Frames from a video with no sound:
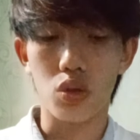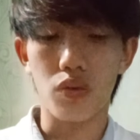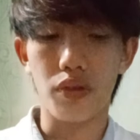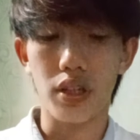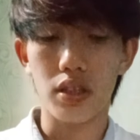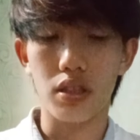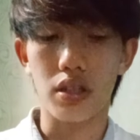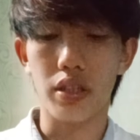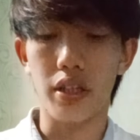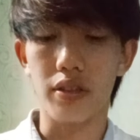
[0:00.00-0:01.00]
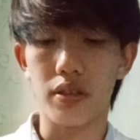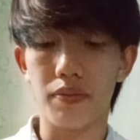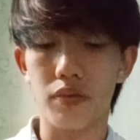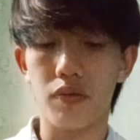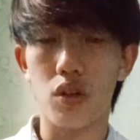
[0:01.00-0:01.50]
Porphyrin ring
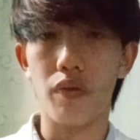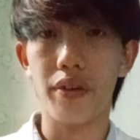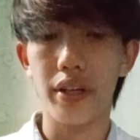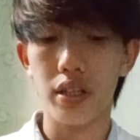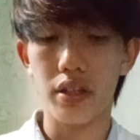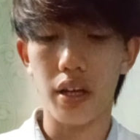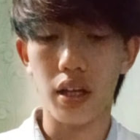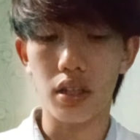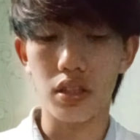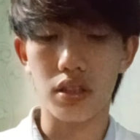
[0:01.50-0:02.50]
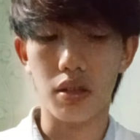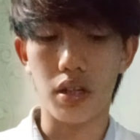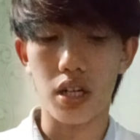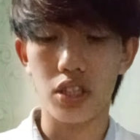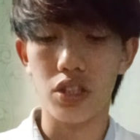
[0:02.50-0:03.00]
is a large ring molecule
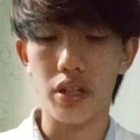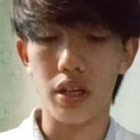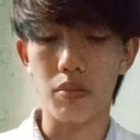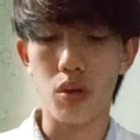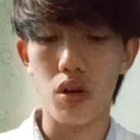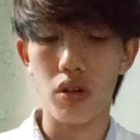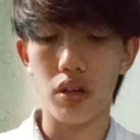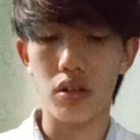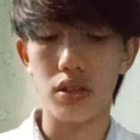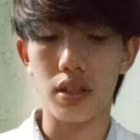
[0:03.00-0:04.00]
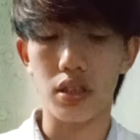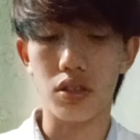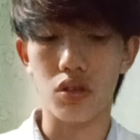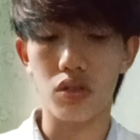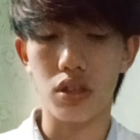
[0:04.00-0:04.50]
that is consisting
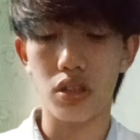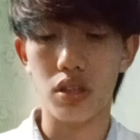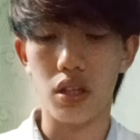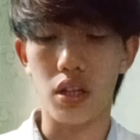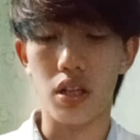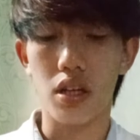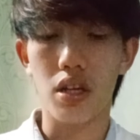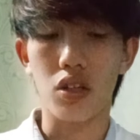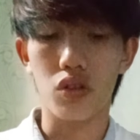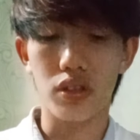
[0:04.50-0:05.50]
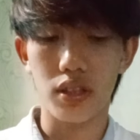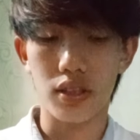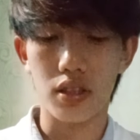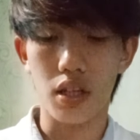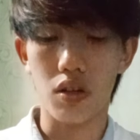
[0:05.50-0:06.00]
of 4
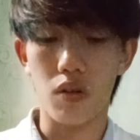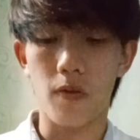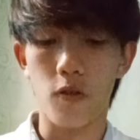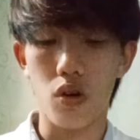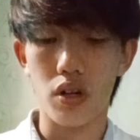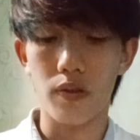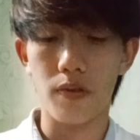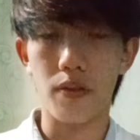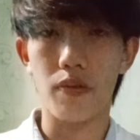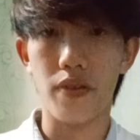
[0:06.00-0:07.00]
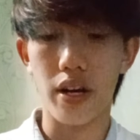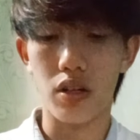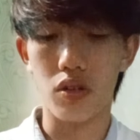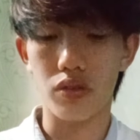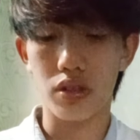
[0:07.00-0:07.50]
phyrols, which are
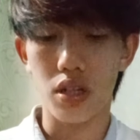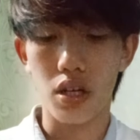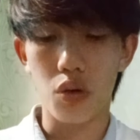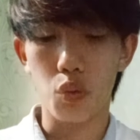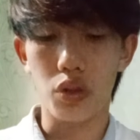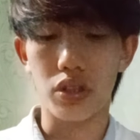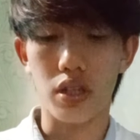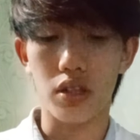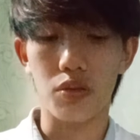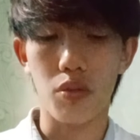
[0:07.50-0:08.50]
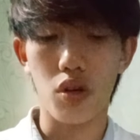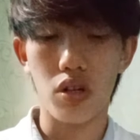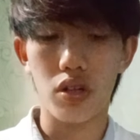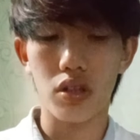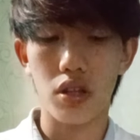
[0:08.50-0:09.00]
smaller rings
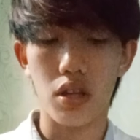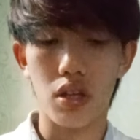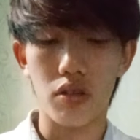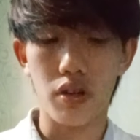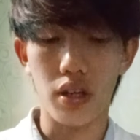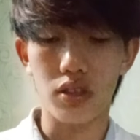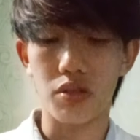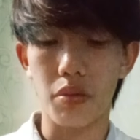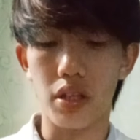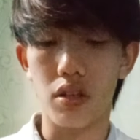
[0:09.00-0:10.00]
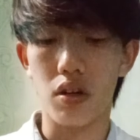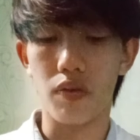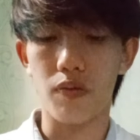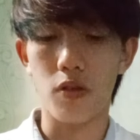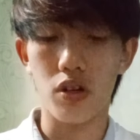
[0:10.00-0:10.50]
made of 4 carbons and
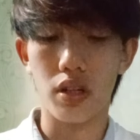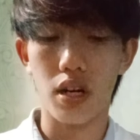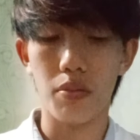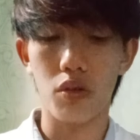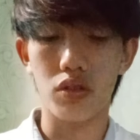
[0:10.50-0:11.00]
1 nitrogen.